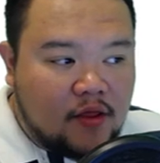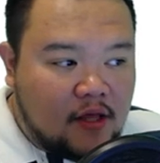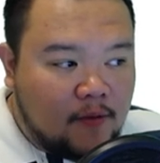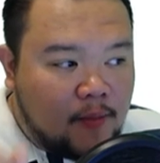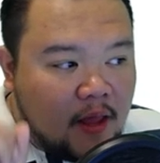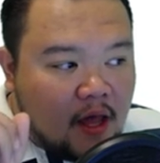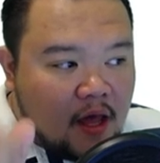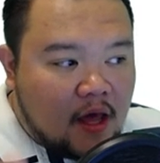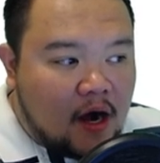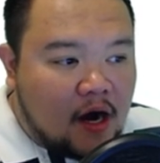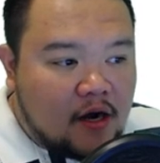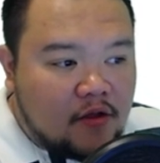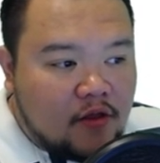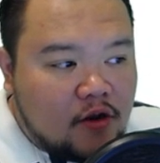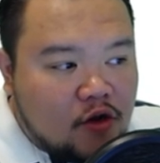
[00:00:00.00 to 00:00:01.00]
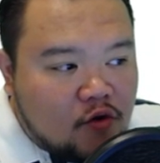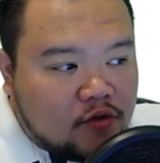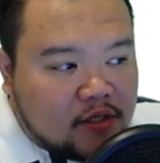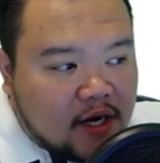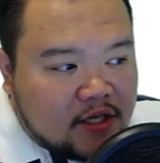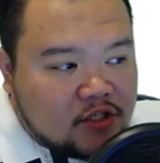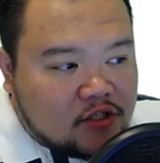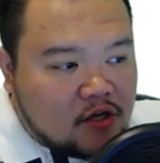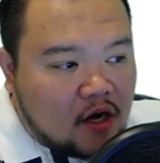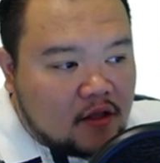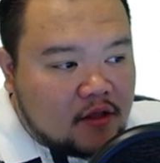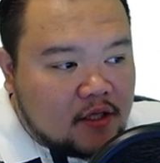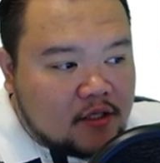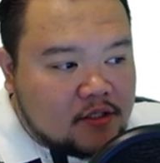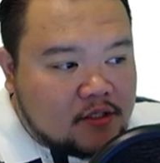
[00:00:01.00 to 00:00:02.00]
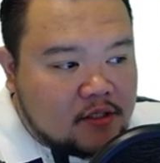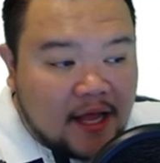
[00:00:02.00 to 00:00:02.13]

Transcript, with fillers: really great theme. Another news that I saw